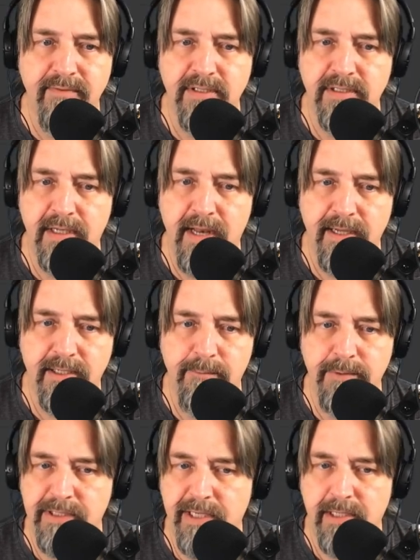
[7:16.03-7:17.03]
select a
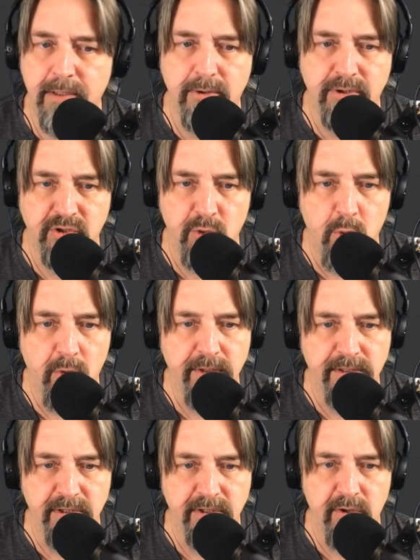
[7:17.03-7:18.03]
particular store
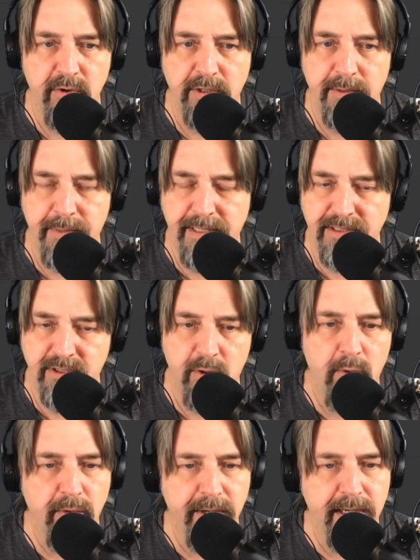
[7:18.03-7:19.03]
this is going to be
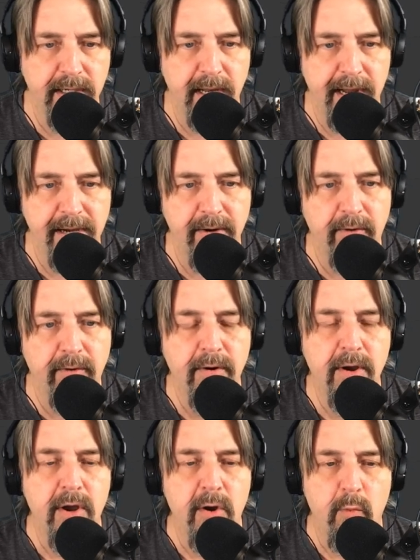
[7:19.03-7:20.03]
sold in later
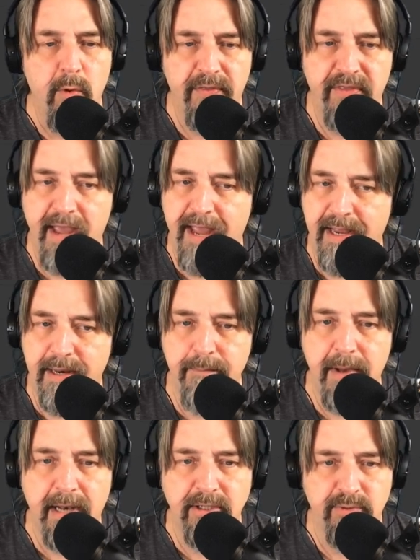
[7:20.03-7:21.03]
with a
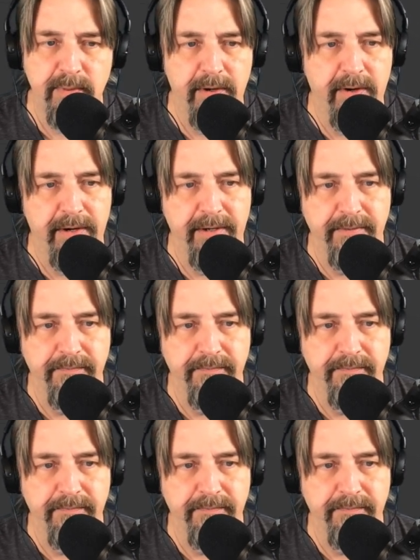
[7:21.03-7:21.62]
embellishment on it.